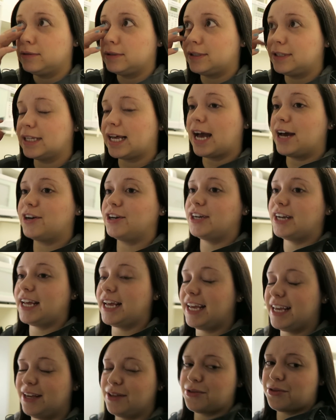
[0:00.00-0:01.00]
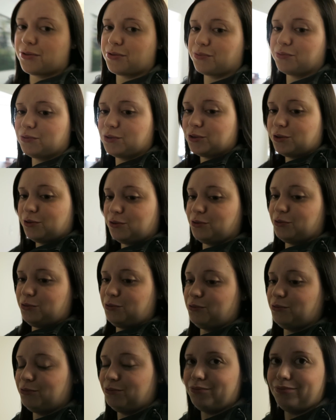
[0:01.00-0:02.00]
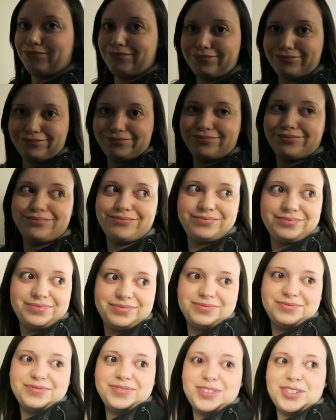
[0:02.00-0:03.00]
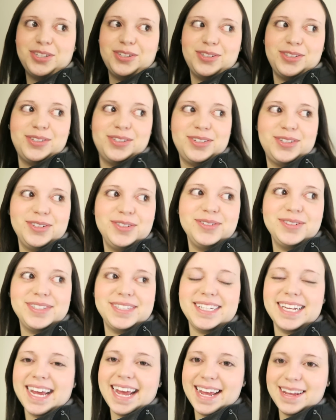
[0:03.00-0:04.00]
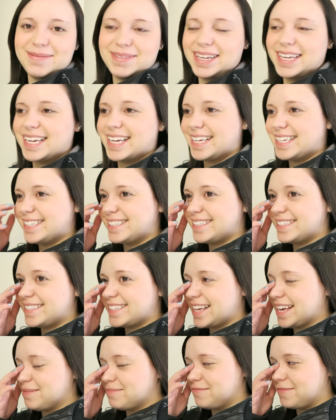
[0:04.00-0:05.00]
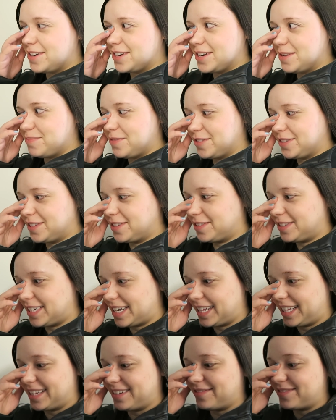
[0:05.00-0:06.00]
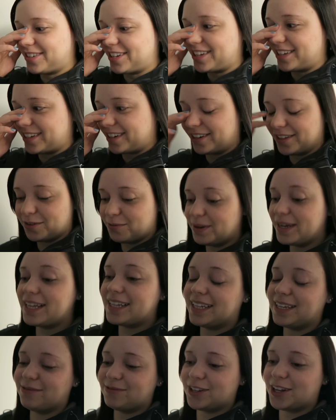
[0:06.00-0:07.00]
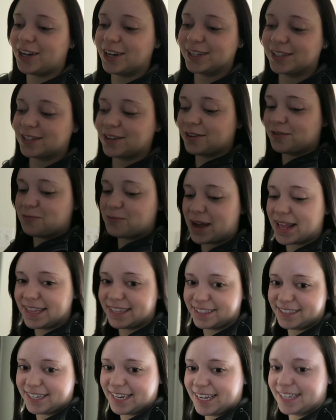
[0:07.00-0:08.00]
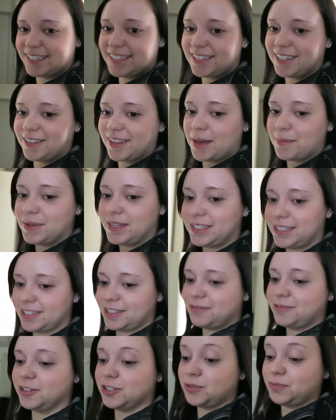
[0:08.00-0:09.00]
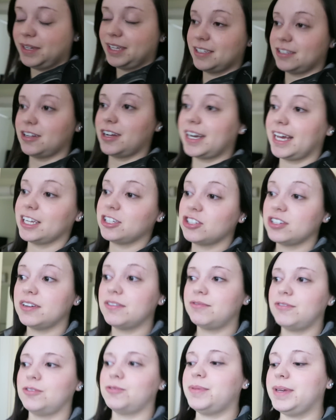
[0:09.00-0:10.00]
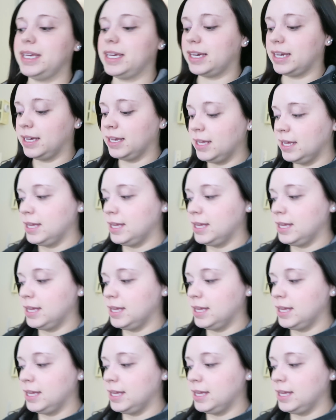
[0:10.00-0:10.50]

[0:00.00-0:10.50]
Saturday through Tuesday because I want to upload the daily vlog or the weekly vlogs on Wednesday, so that means this first week is not actually a full week.